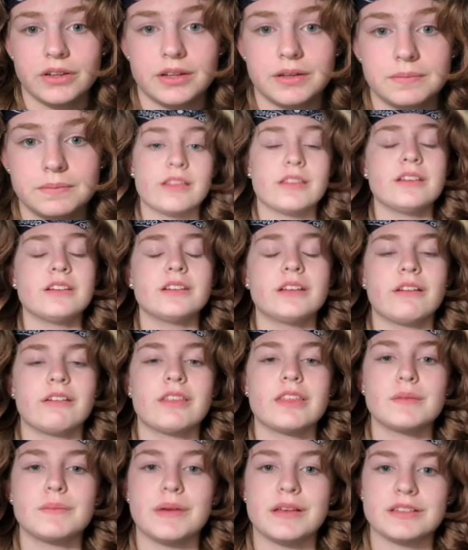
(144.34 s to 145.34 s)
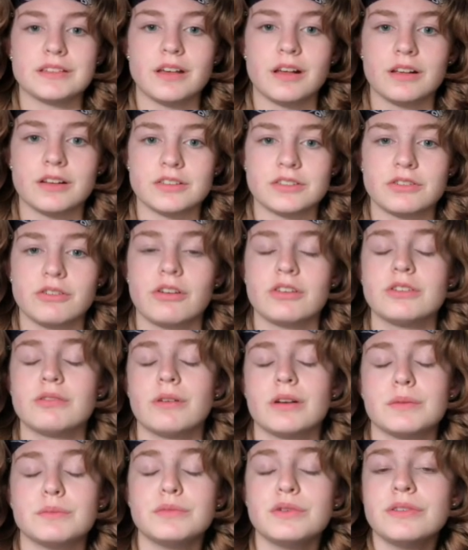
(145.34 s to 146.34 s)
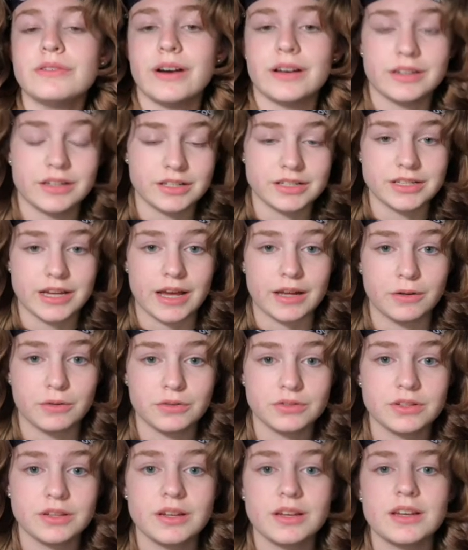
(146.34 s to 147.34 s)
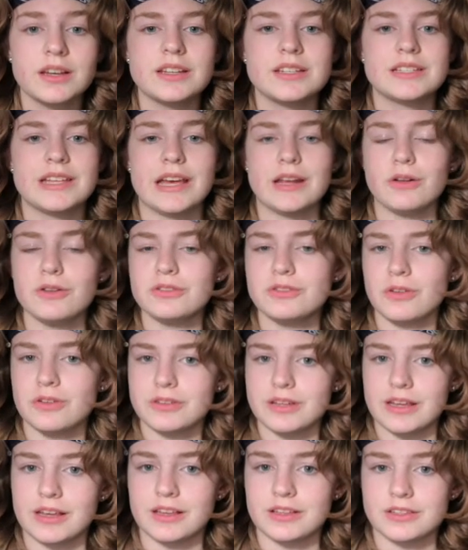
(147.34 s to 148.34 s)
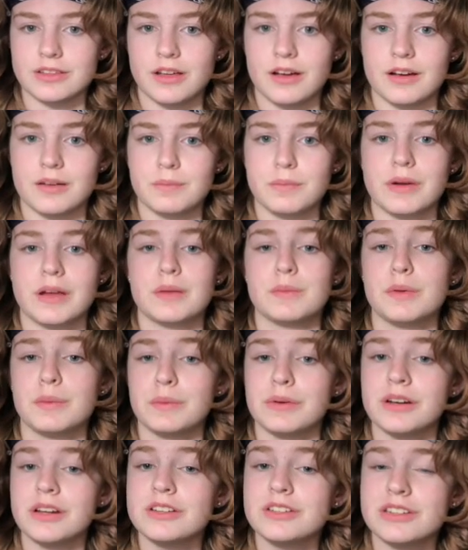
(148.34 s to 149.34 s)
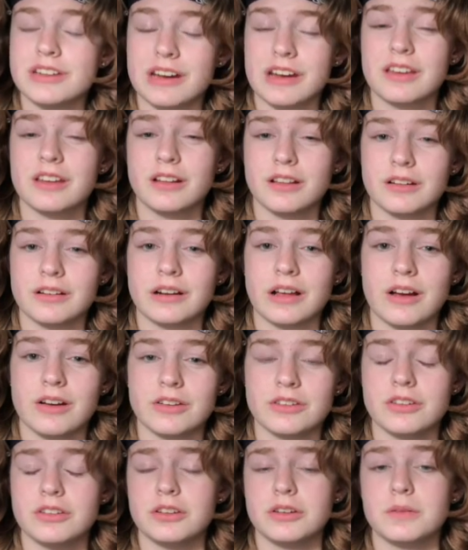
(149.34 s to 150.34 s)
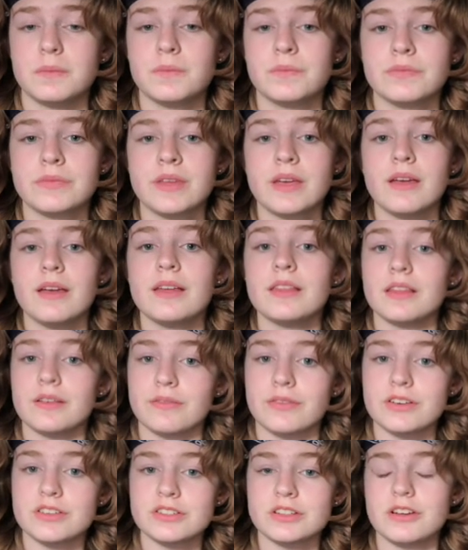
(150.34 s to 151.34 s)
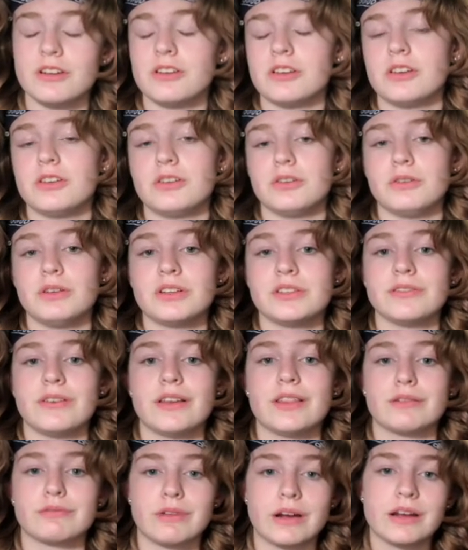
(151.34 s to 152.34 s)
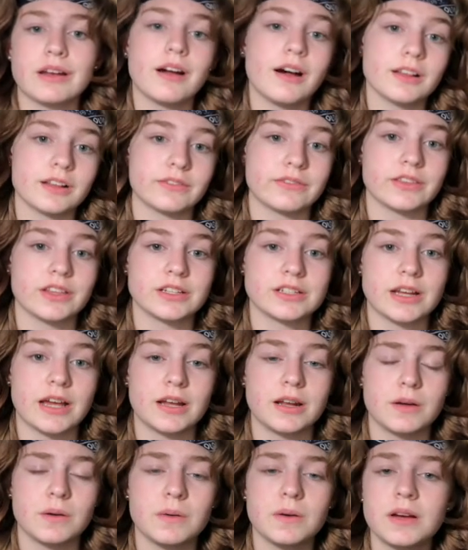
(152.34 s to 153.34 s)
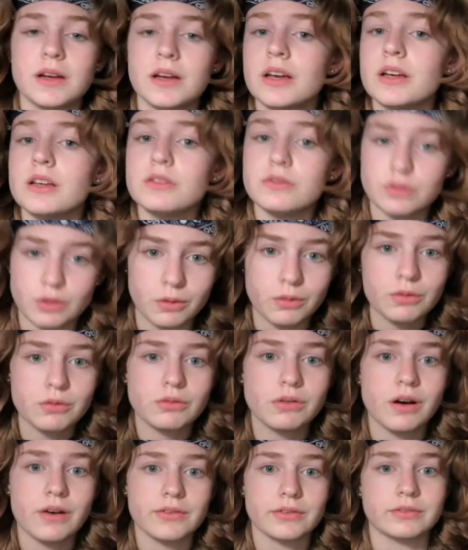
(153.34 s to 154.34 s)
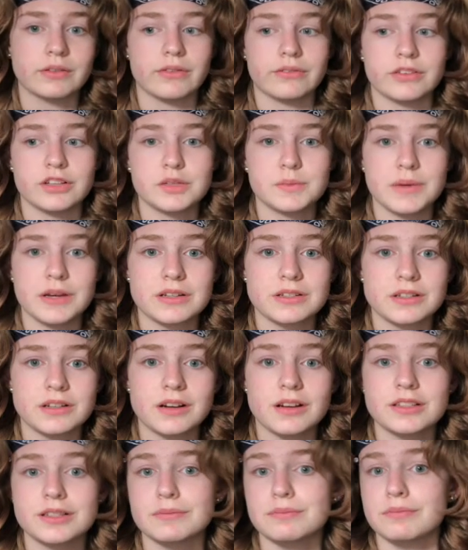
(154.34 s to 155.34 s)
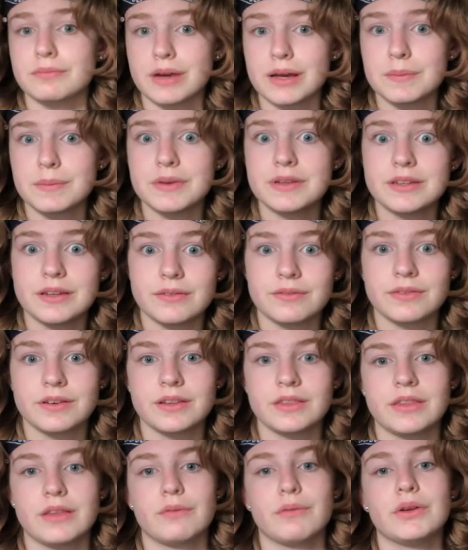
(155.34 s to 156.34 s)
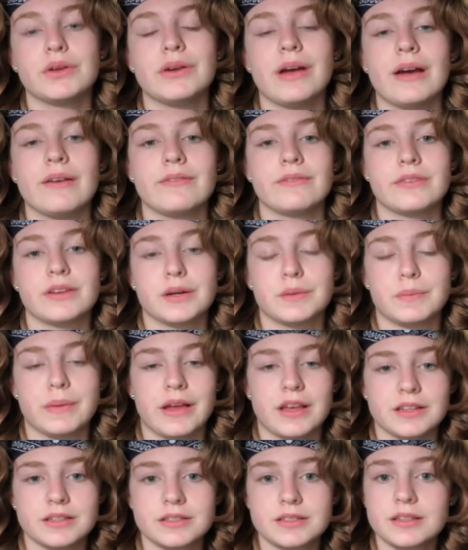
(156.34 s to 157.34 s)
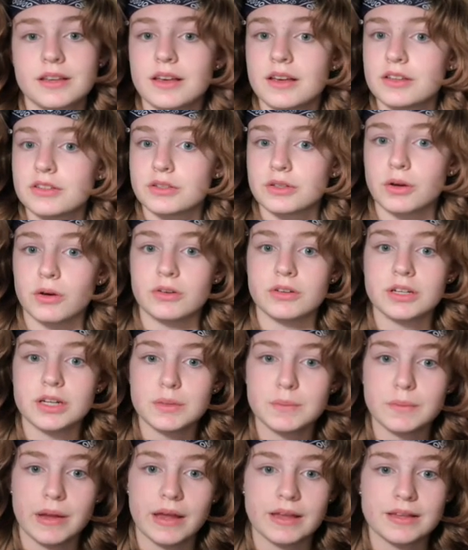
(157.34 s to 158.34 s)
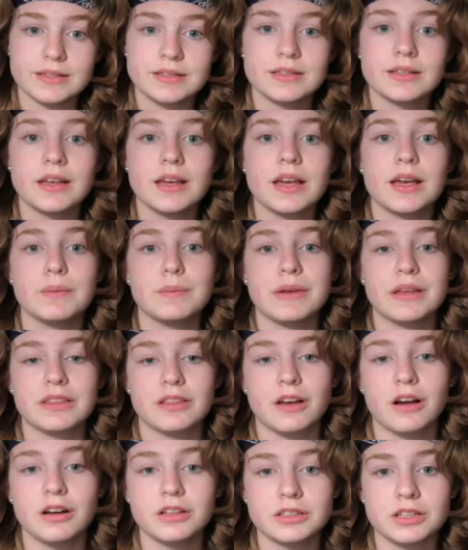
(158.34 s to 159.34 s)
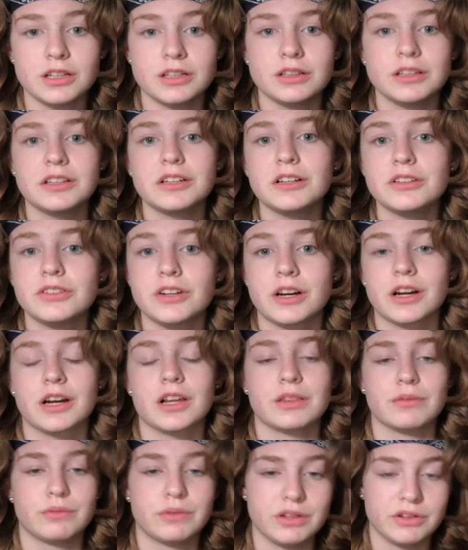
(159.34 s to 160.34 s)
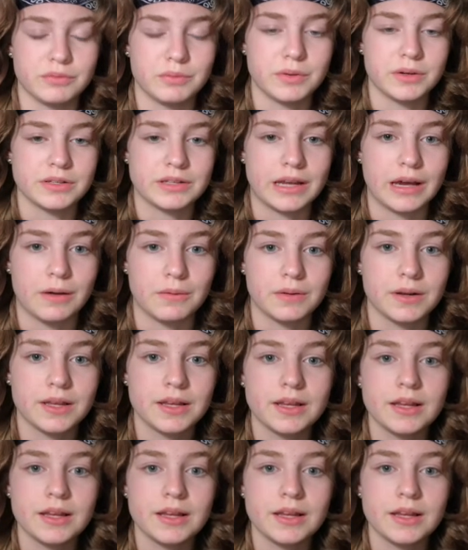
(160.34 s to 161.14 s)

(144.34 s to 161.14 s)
in. Now that you're done with the base colors, you're going to want to move on to shadows. Shadows don't take as long, but can be pretty tricky to learn how to do. The first thing you're going to do is find the right color for the shadow. Don't go off the reference picture because it might be different than what you have for your base. So go to your base and make the color a little darker than what you've put down.